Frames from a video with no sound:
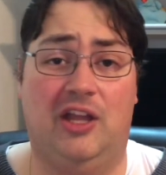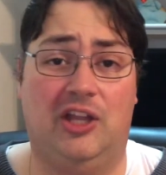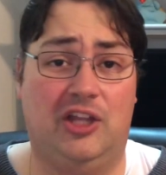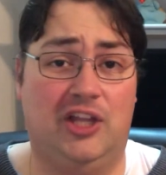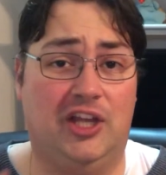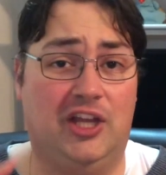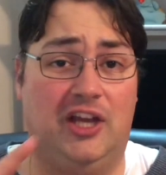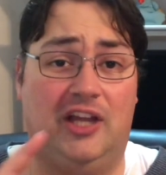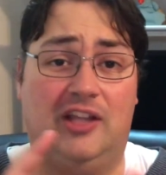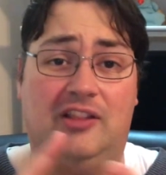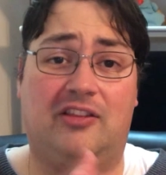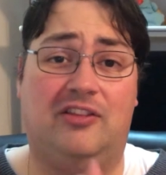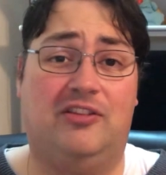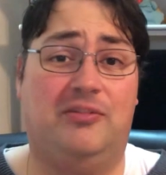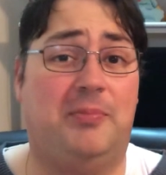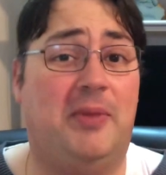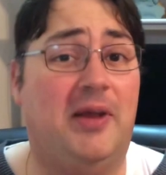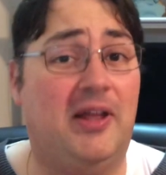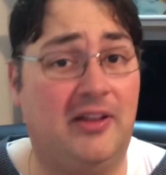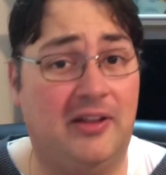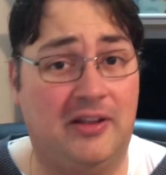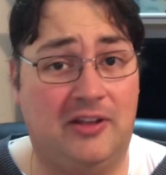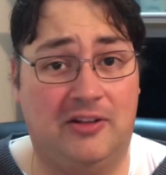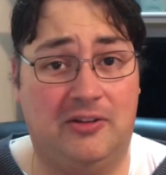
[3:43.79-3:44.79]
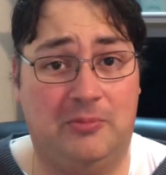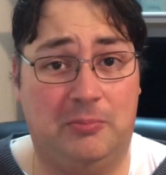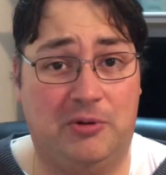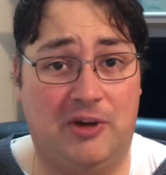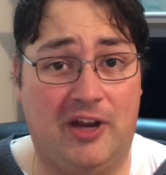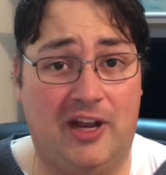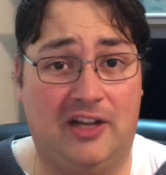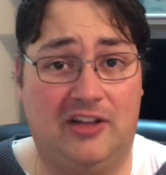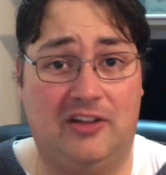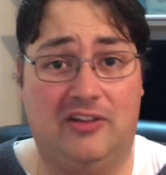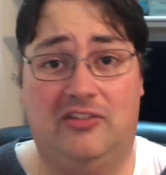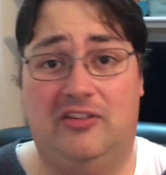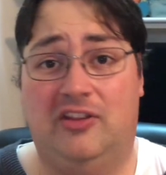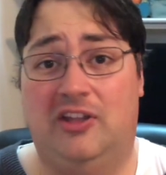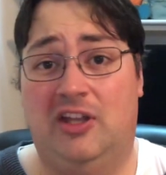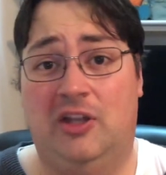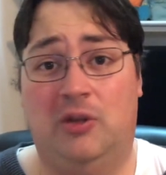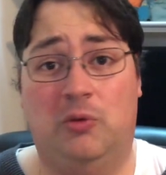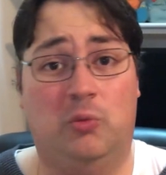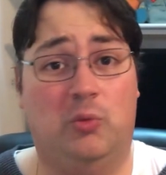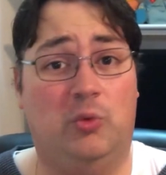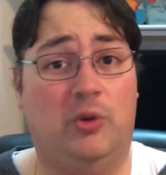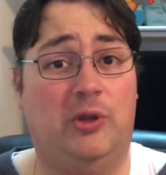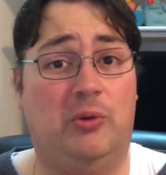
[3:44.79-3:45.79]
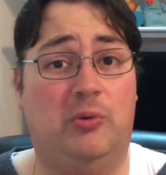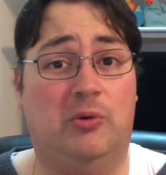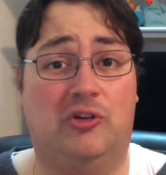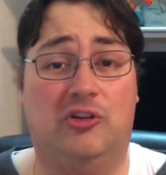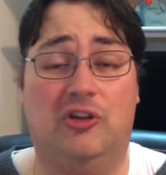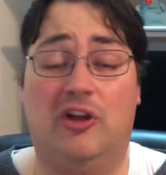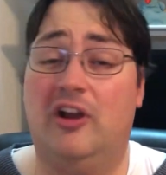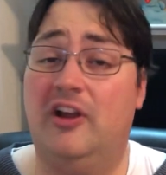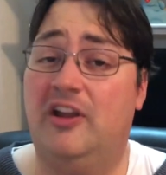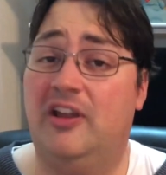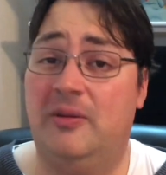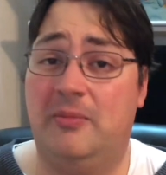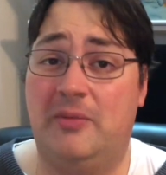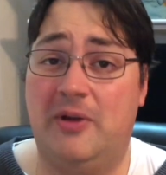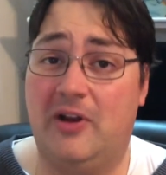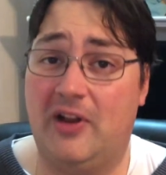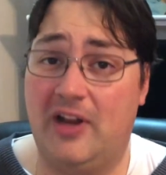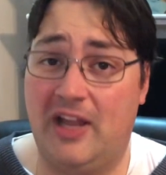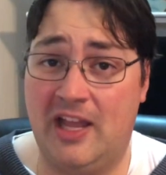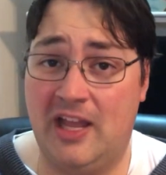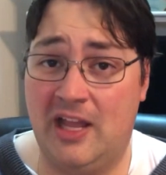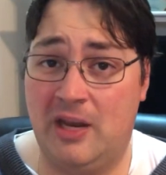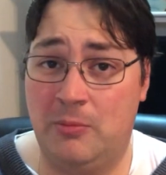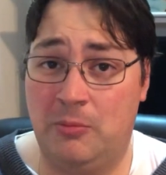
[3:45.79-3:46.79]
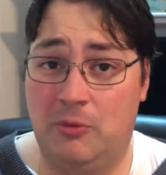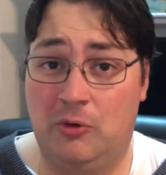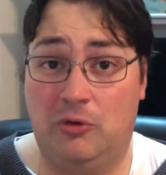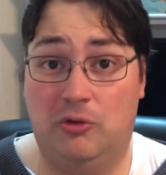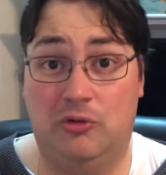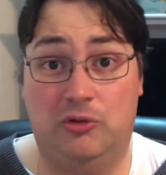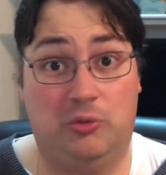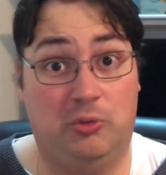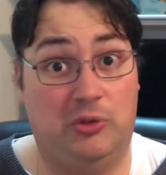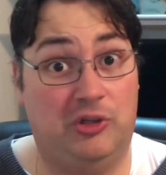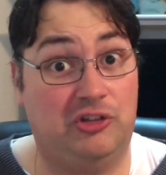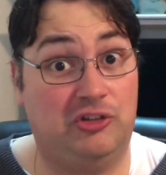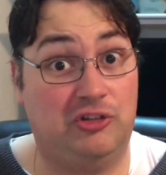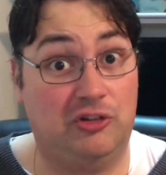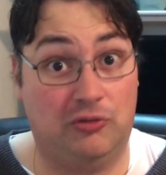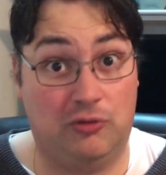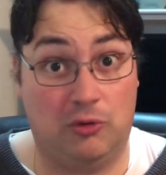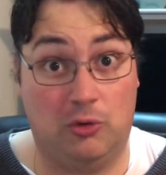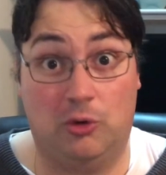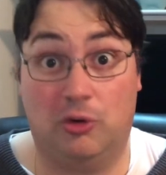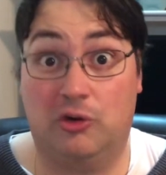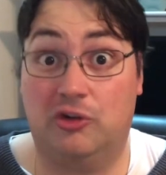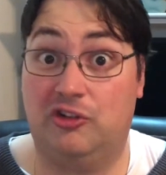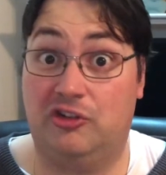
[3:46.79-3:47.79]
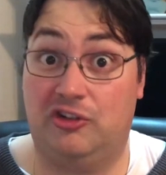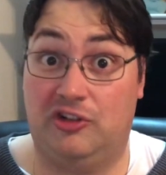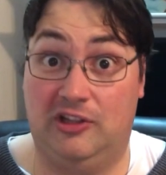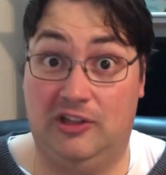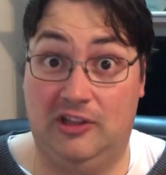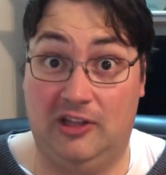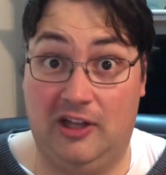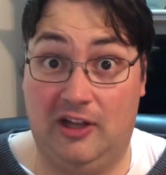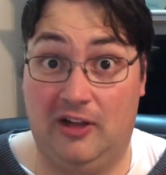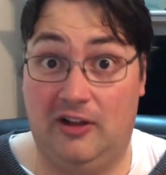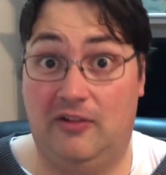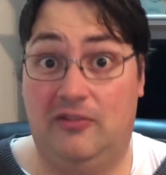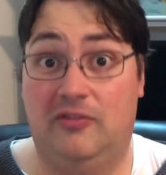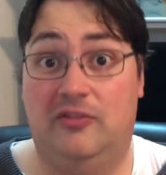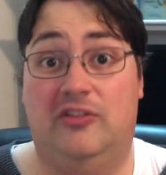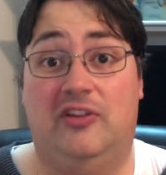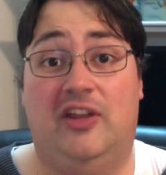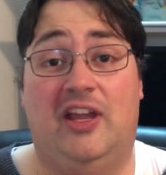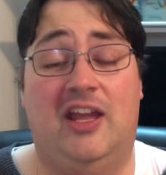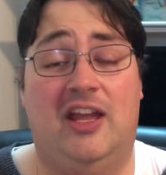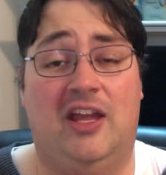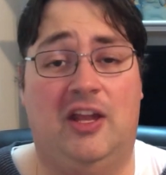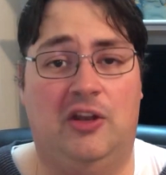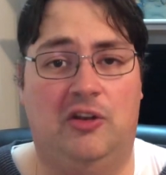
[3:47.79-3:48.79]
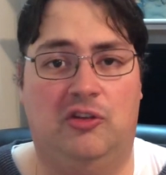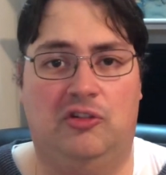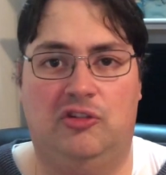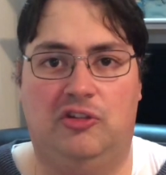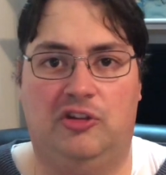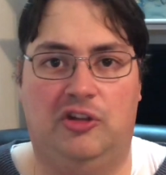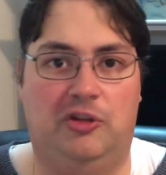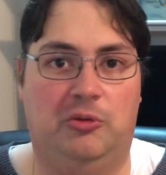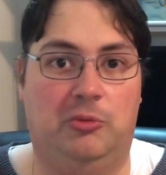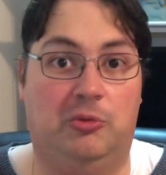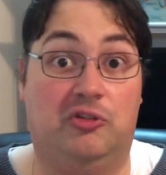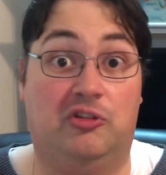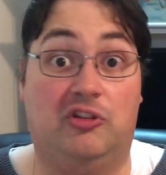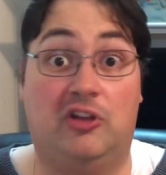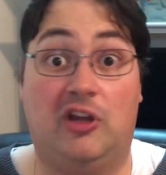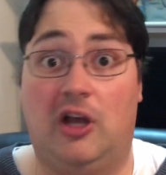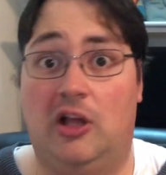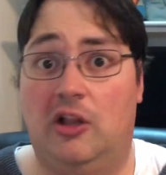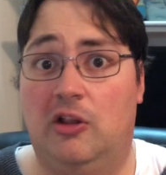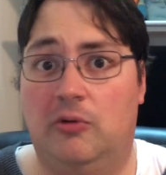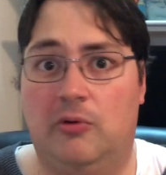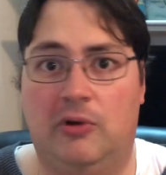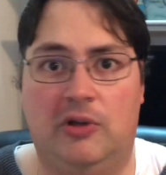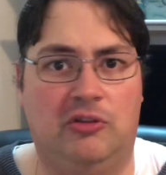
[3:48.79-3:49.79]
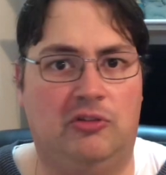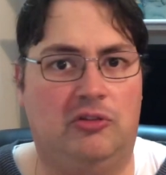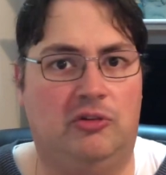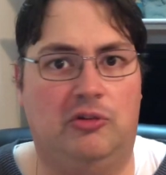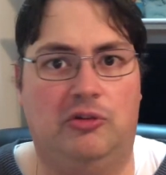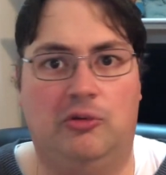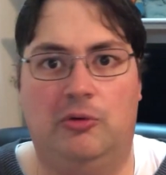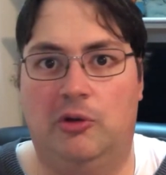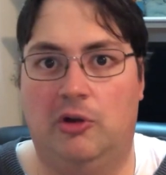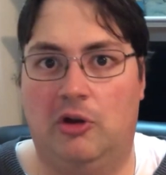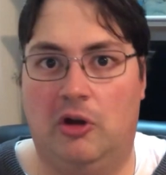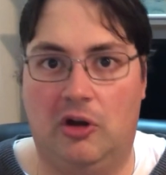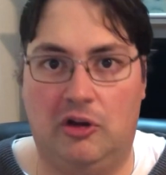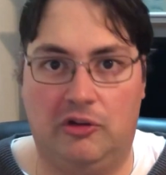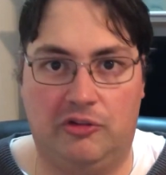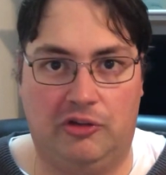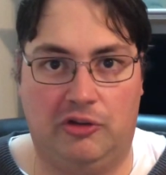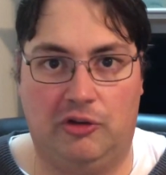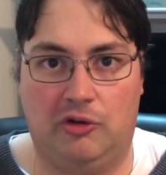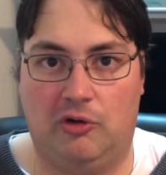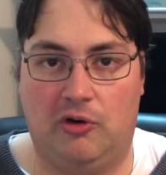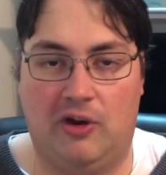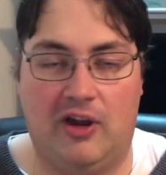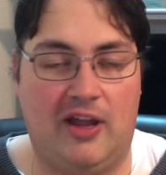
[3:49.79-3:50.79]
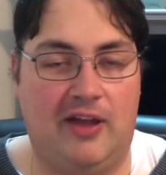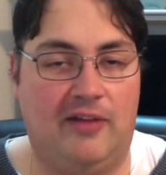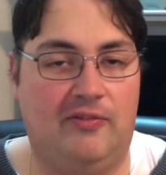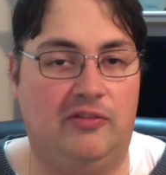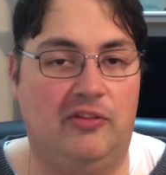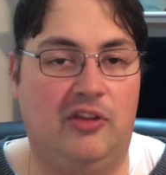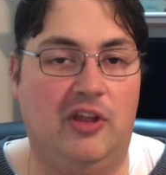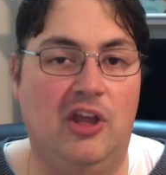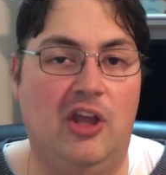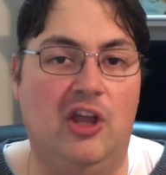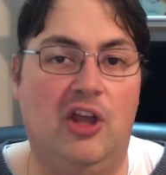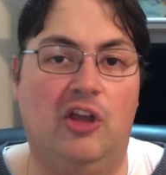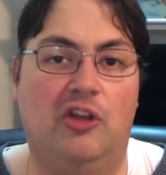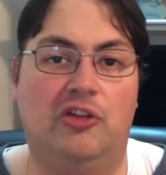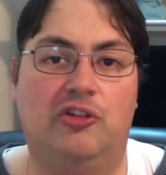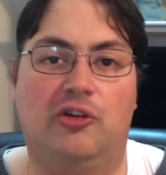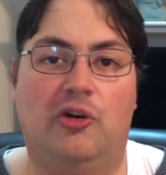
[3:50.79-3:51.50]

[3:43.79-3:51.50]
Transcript: You got the spelling practice in. We were talking about animals, which of course she loves, and she was coloring, so doing arts and crafts.